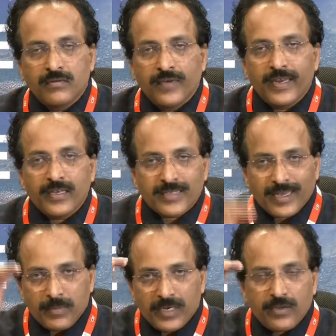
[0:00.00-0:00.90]
various
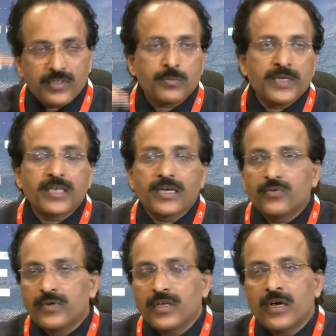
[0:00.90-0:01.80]
segment of the space
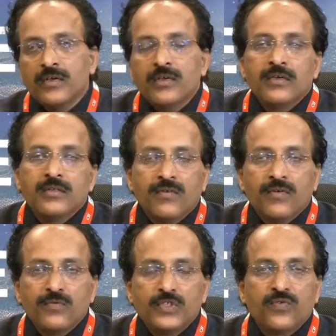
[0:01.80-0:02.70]
activity, the
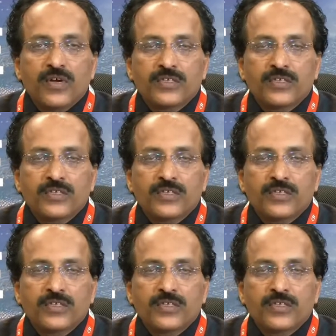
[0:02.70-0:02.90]
one which